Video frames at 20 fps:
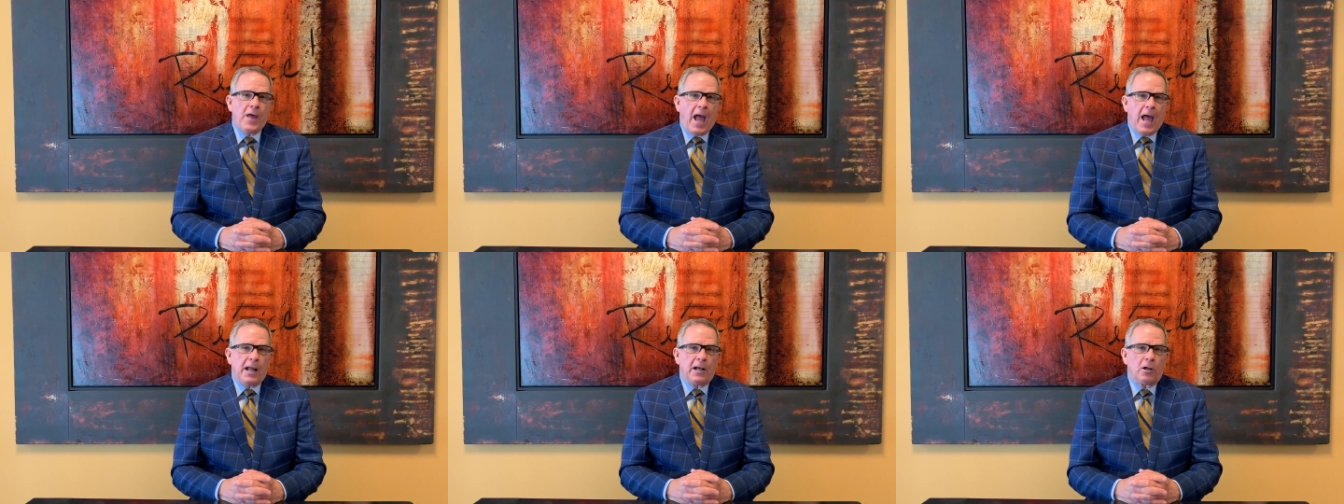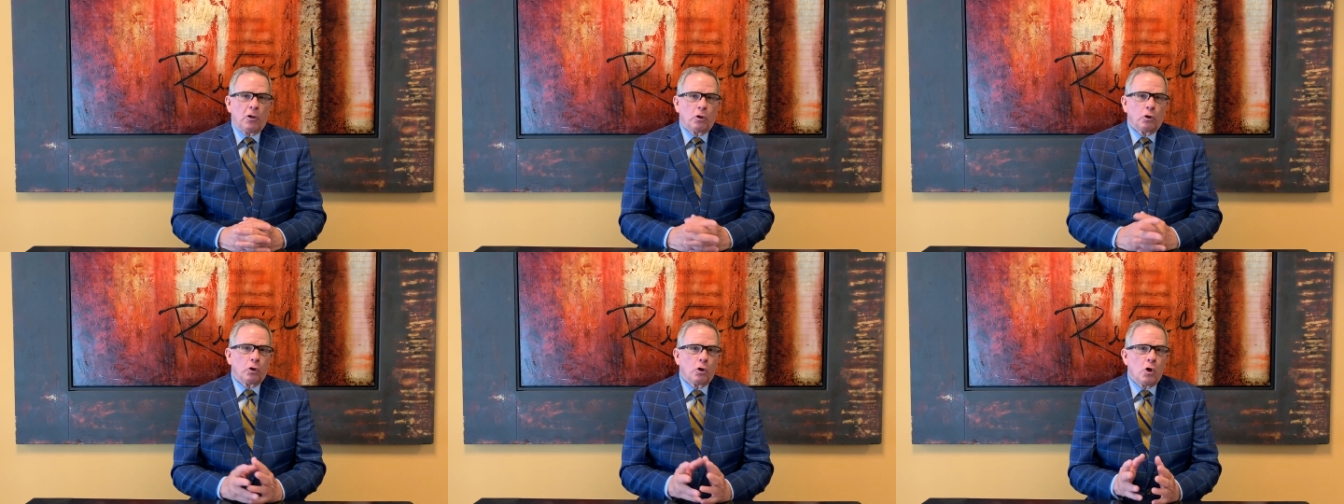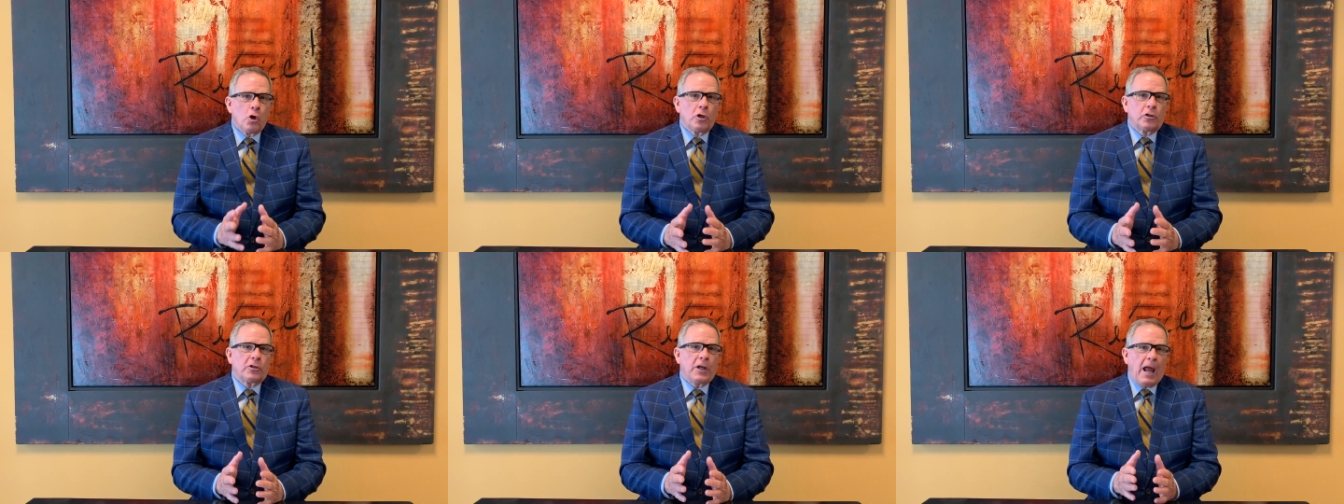that
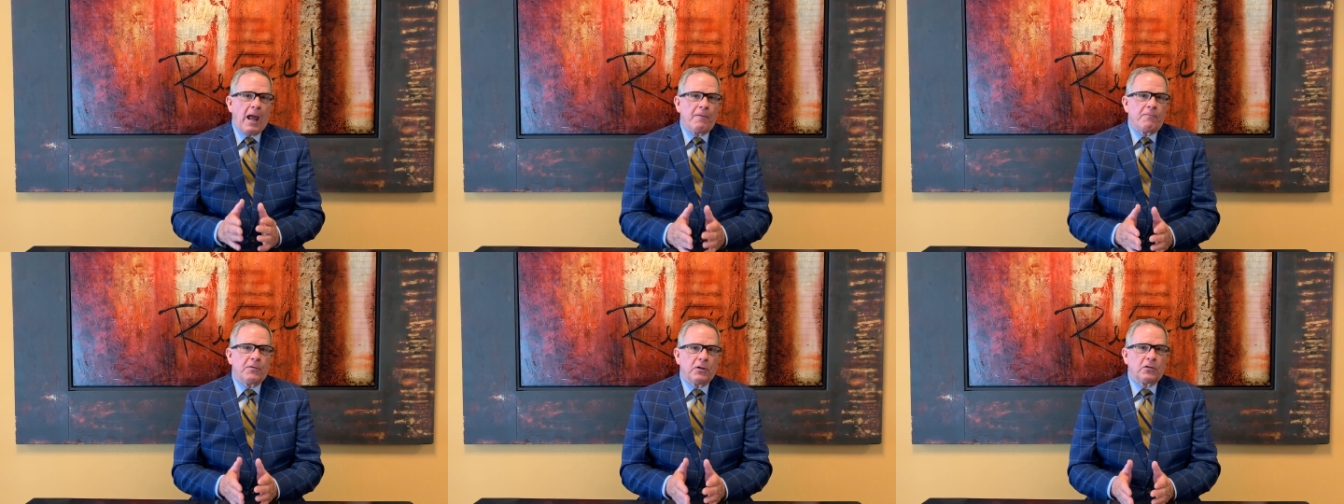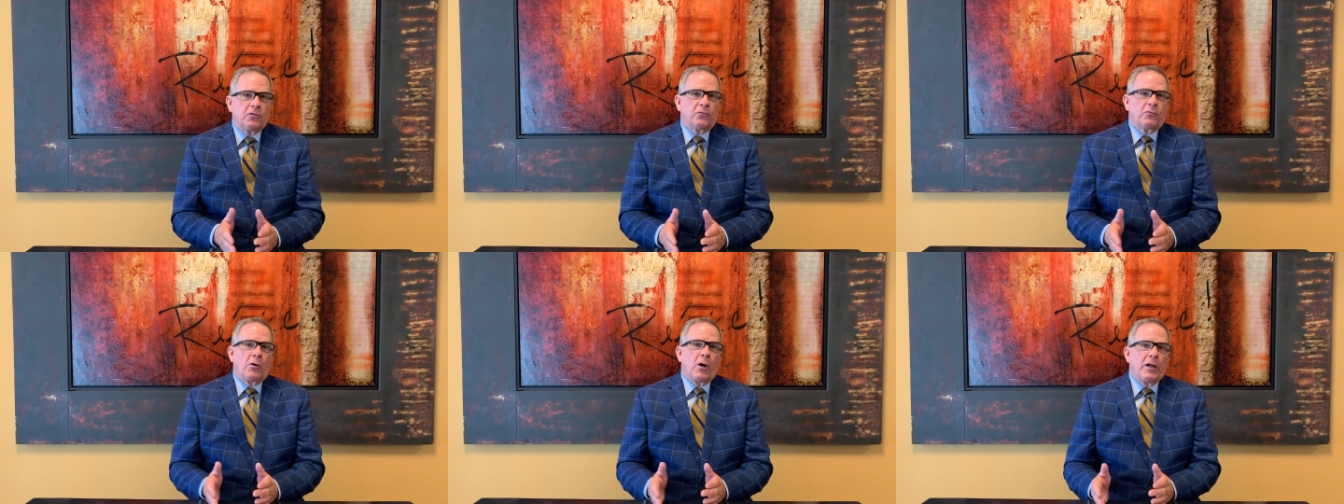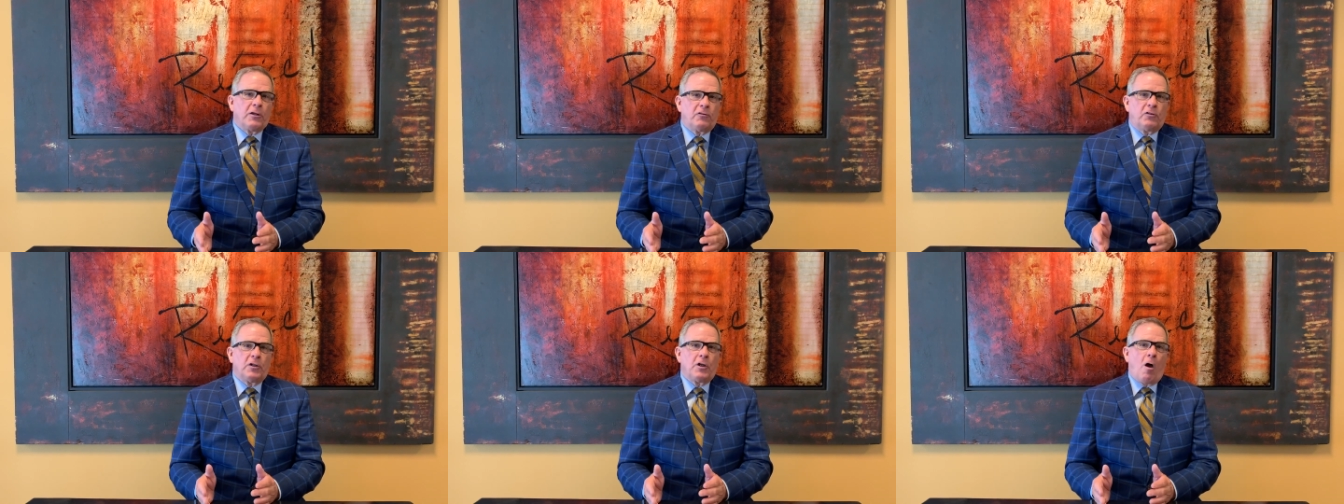looked at this
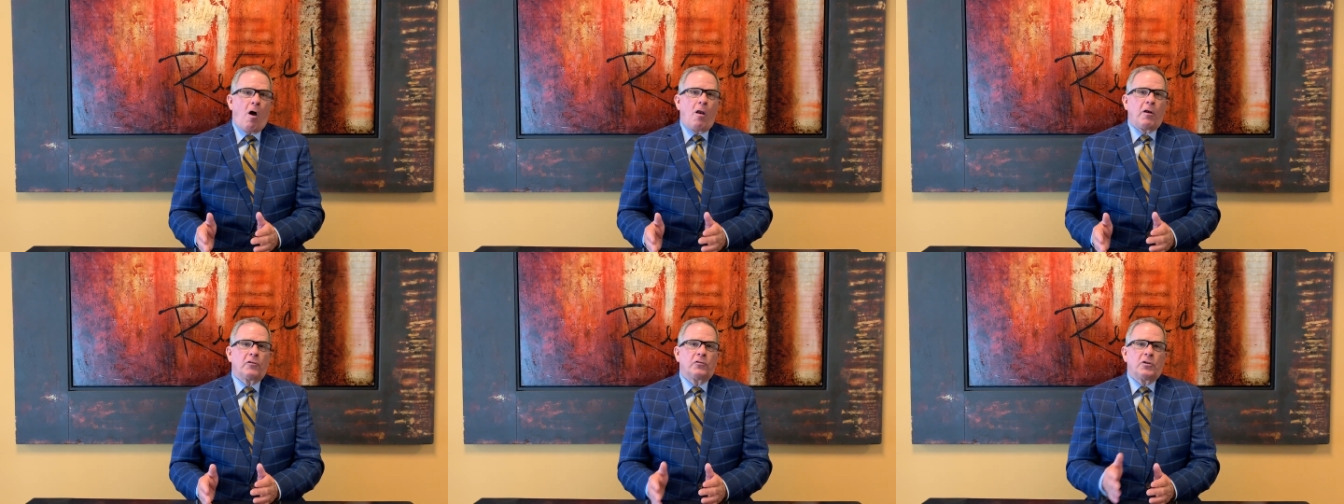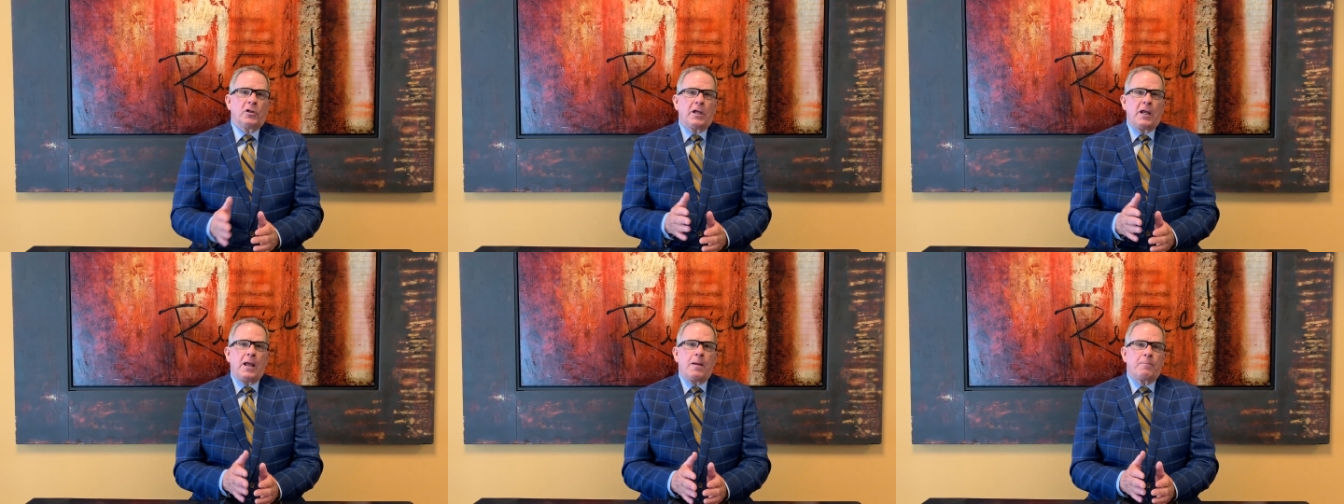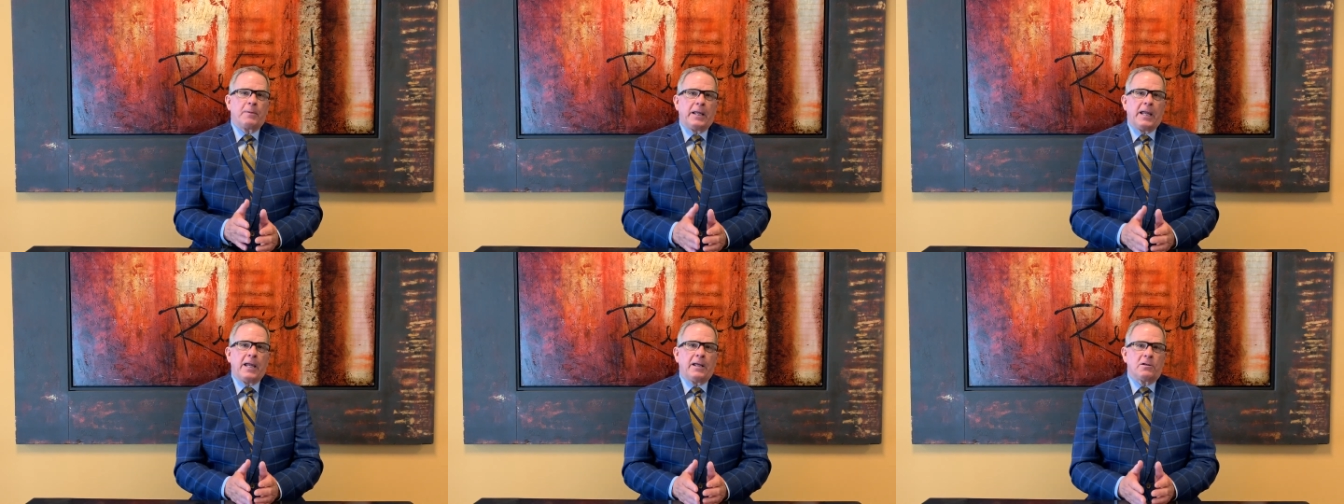phraseology and
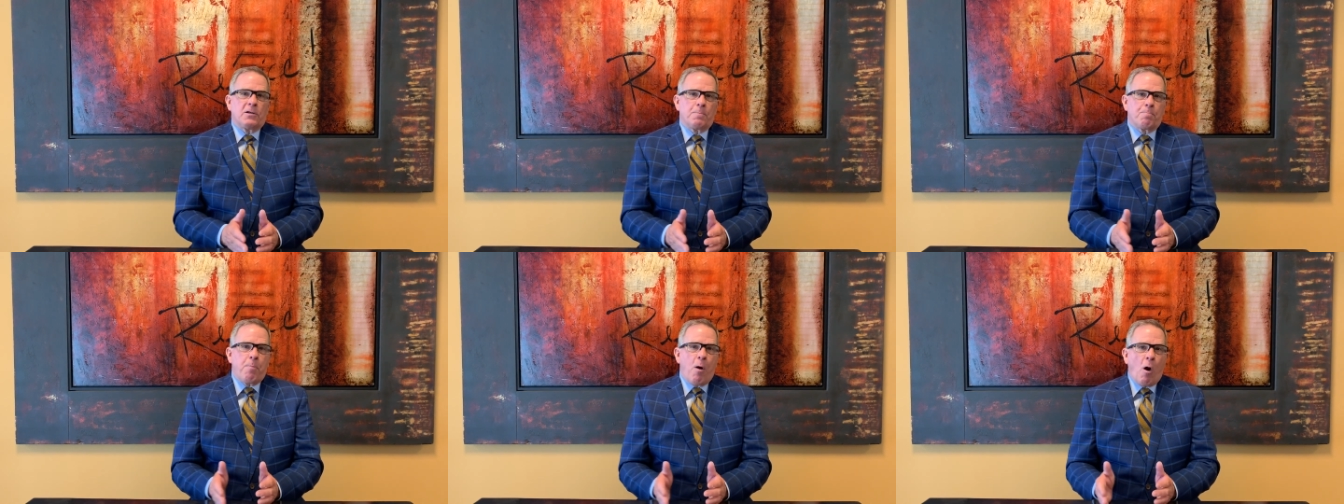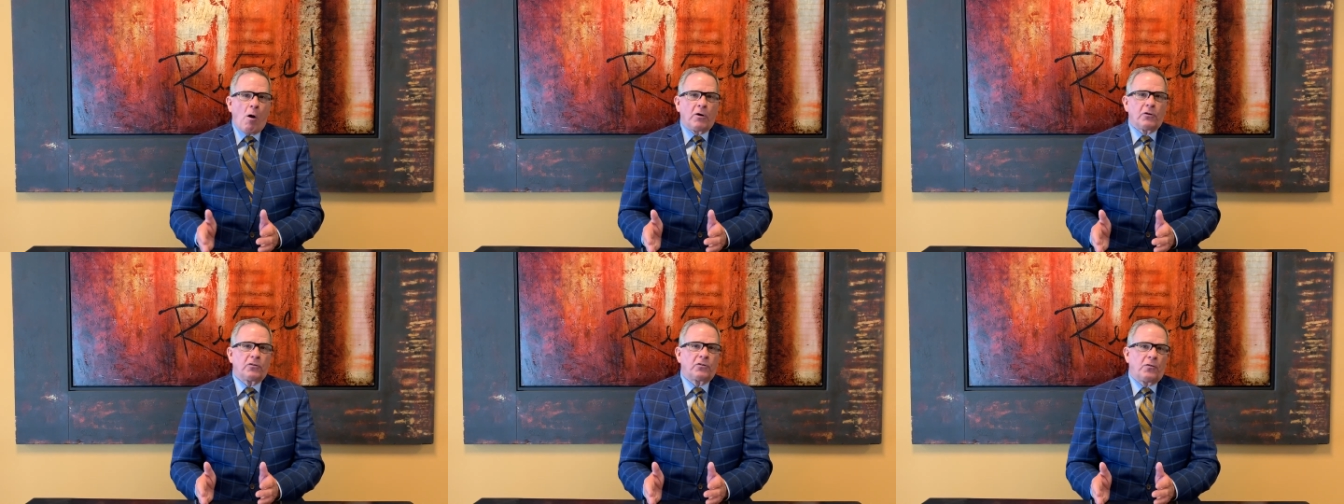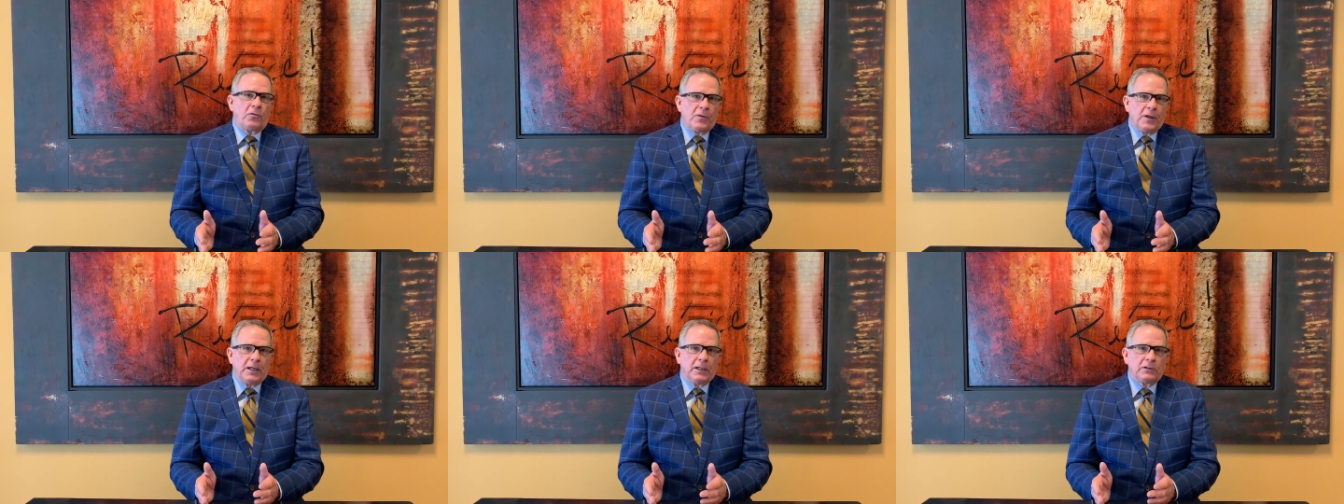began to
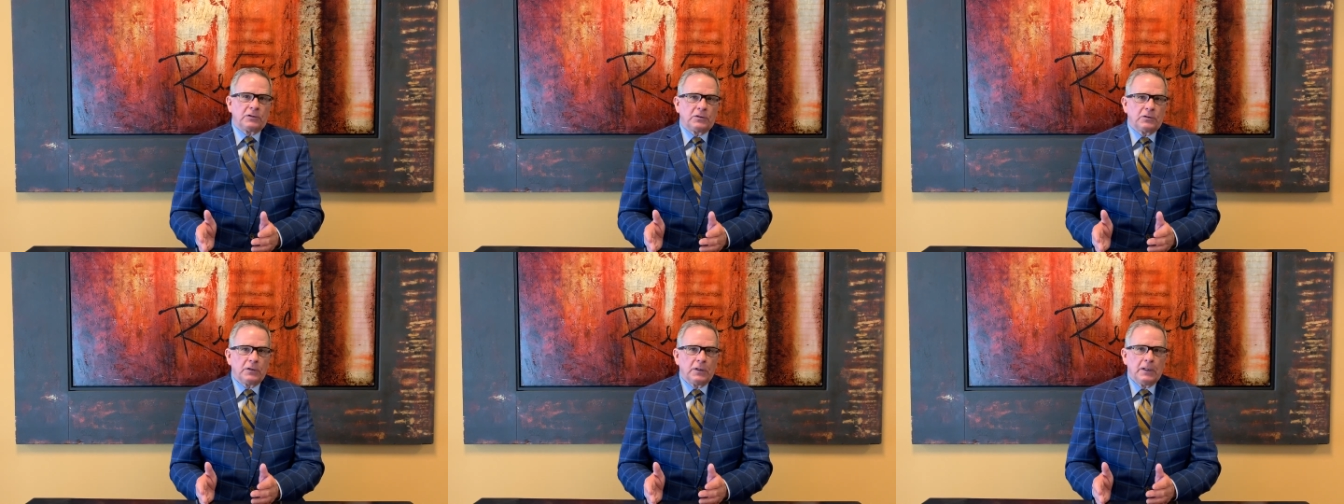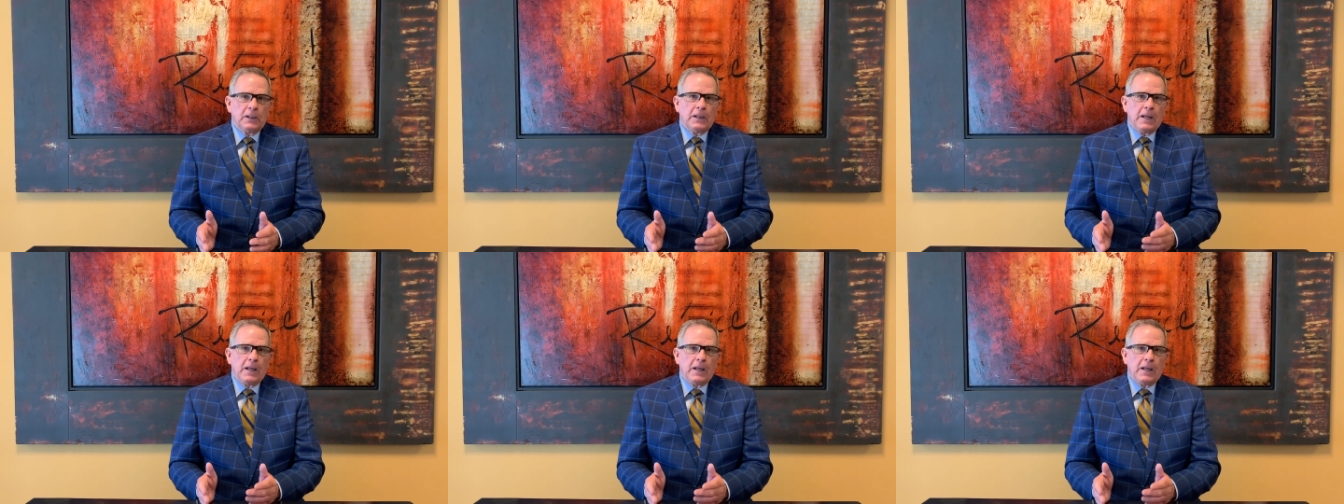parse this